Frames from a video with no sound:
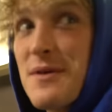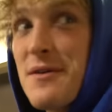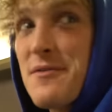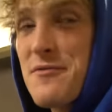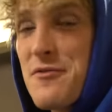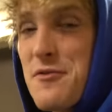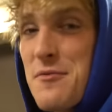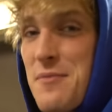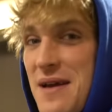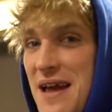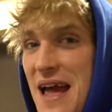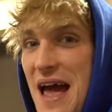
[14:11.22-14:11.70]
my
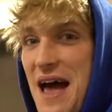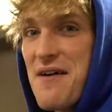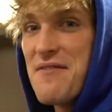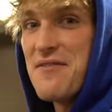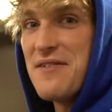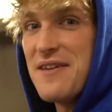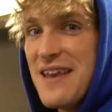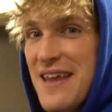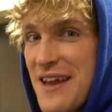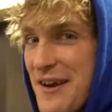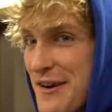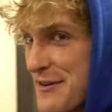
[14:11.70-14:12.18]
roommate
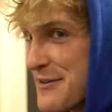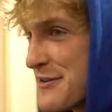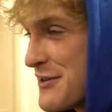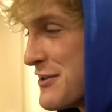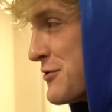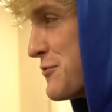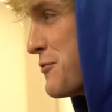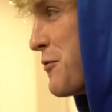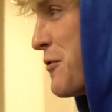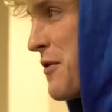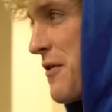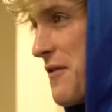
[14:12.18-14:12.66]
Evan here at the
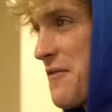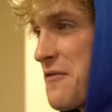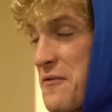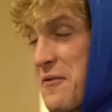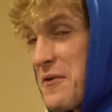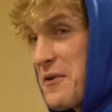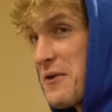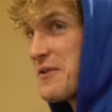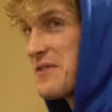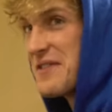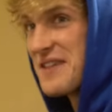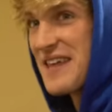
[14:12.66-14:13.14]
Dwarf
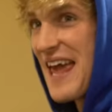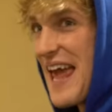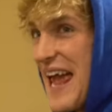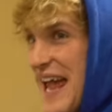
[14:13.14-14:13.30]
World